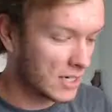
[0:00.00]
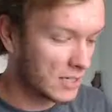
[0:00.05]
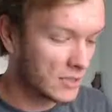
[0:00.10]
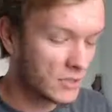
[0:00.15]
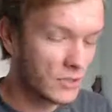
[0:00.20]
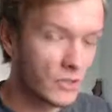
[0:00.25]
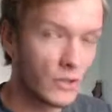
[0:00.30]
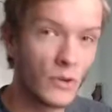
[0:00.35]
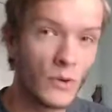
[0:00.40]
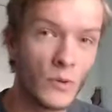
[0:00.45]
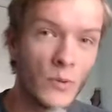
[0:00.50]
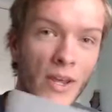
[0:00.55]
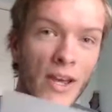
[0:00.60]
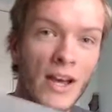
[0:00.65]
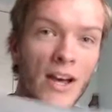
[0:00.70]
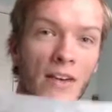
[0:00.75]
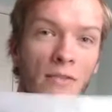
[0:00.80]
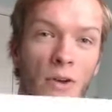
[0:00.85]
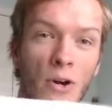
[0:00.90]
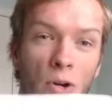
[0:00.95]
So we
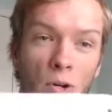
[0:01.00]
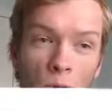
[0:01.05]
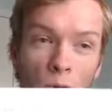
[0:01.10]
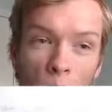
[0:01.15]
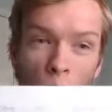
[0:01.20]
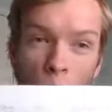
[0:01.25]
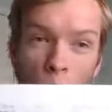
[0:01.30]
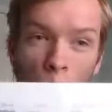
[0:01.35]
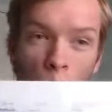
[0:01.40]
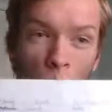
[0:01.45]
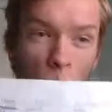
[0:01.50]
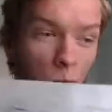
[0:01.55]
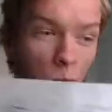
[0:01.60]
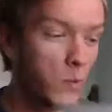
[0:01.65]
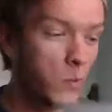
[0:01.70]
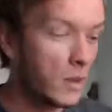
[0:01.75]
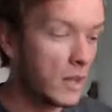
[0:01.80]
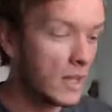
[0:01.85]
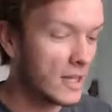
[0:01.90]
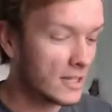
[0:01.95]
have our
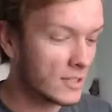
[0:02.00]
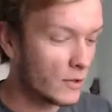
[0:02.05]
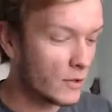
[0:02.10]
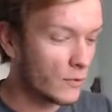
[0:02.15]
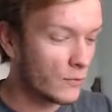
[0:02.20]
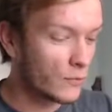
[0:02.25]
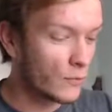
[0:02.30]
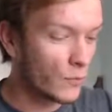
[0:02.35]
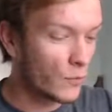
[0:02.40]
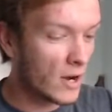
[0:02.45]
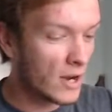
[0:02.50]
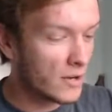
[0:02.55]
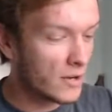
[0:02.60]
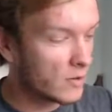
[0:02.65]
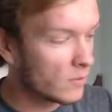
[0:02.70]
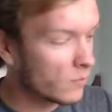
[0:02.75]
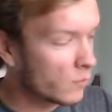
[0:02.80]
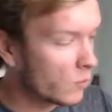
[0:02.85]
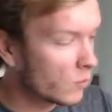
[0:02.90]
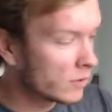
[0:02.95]
list of
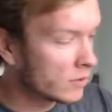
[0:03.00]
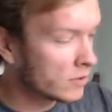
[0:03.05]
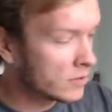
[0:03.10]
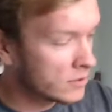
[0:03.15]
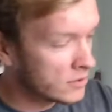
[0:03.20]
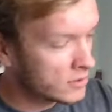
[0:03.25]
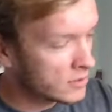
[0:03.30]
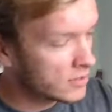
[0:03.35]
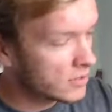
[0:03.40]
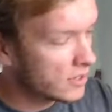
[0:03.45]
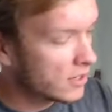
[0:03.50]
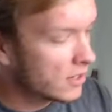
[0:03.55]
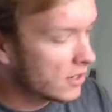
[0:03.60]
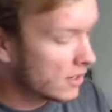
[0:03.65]
random words.